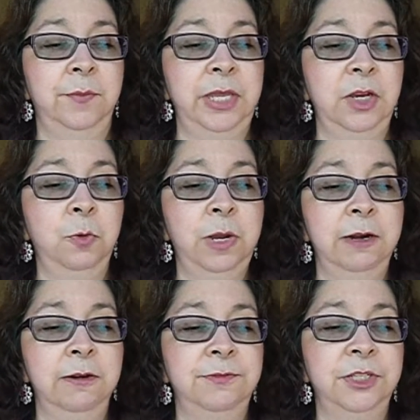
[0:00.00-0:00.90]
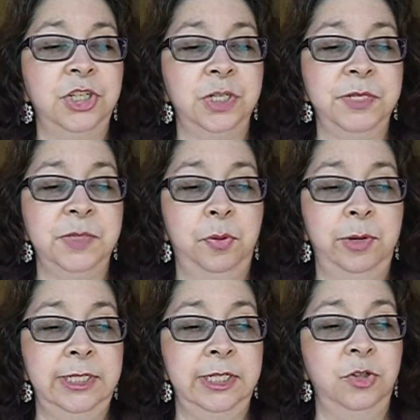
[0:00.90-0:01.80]
Be aware if the ship is
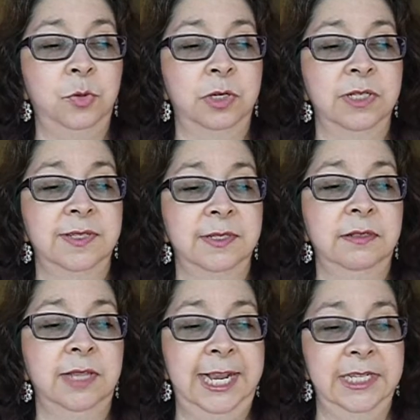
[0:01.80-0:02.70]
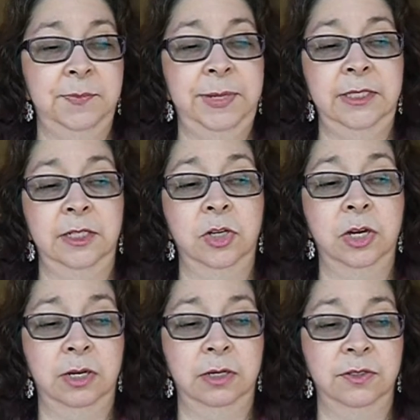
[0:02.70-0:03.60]
pointed towards ill-aspected
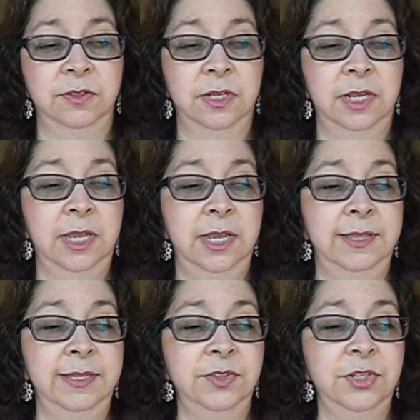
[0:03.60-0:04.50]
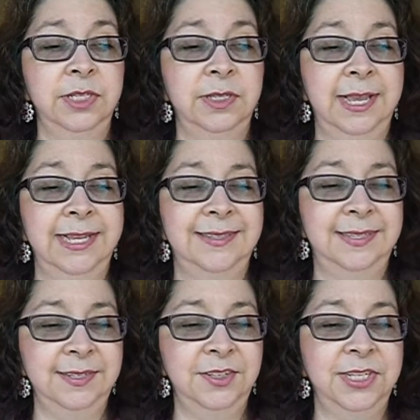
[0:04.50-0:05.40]
cards,
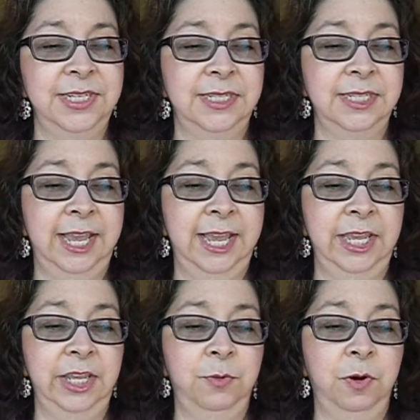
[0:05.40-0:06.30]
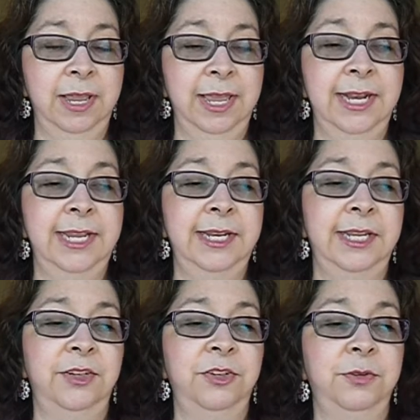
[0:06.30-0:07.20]
as this could indicate you are
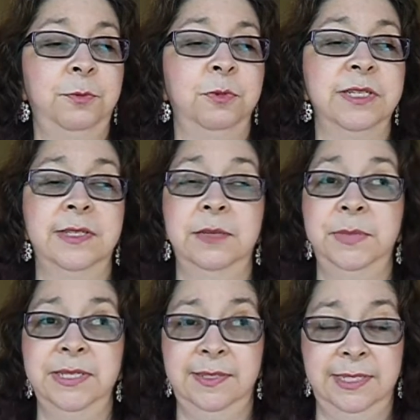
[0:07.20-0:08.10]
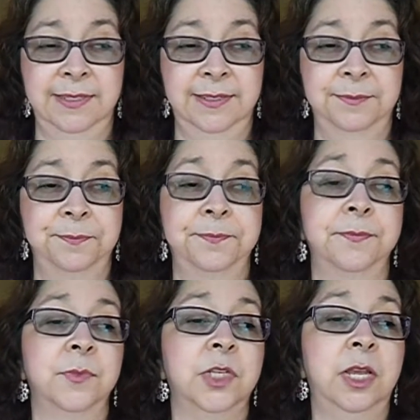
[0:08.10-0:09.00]
heading into risky business.
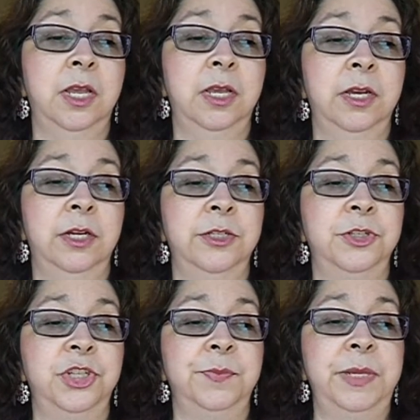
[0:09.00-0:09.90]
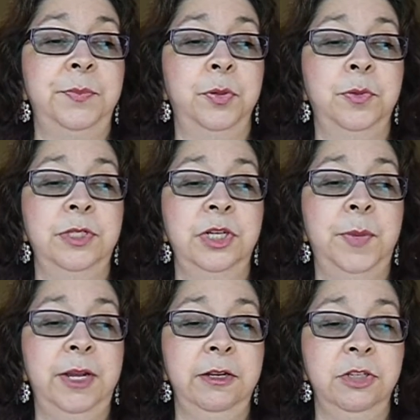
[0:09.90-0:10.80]
You should be prudent
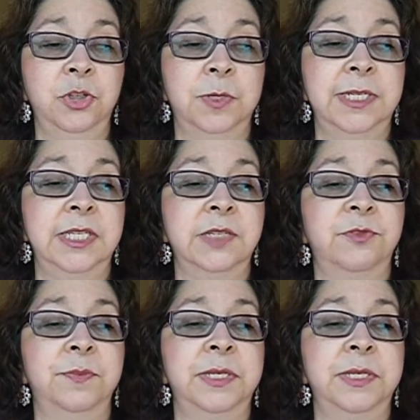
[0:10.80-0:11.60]
about your choices for